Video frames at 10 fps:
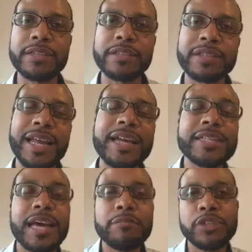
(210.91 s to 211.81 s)
So a lot of
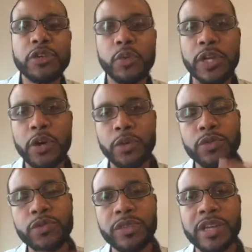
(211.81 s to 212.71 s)
times, you know, we go
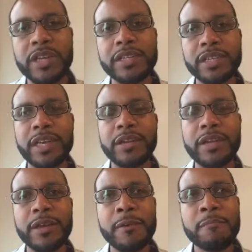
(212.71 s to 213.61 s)
through things and
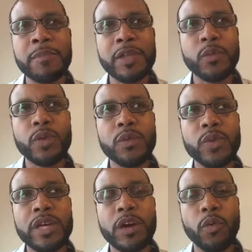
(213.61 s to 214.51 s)
when
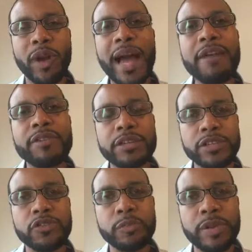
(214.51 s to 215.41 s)
we arrive at a
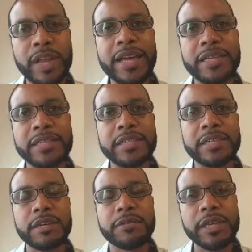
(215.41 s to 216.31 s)
certain place
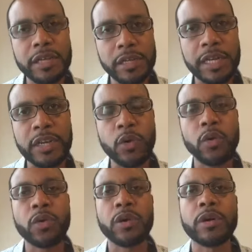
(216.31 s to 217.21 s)
of healing
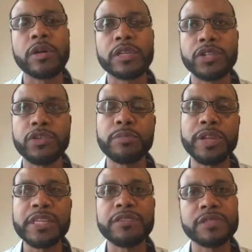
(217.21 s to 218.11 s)
or a certain
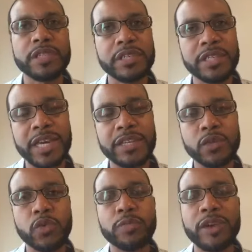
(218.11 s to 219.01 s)
place of success
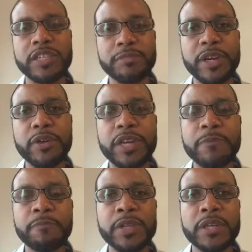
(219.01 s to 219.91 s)
or prosperity,
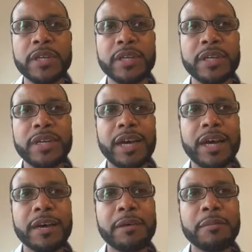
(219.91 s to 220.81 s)

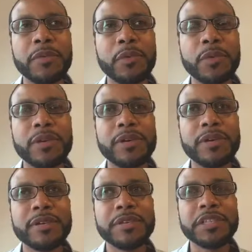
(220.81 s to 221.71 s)
um,
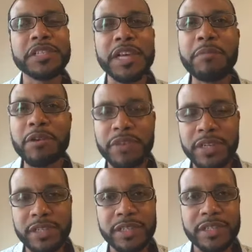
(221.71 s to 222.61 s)
some of
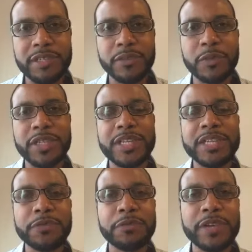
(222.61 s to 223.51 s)
us, we
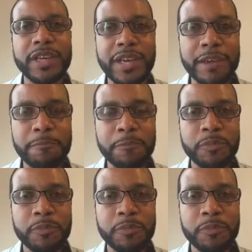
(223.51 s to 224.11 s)
tend to forget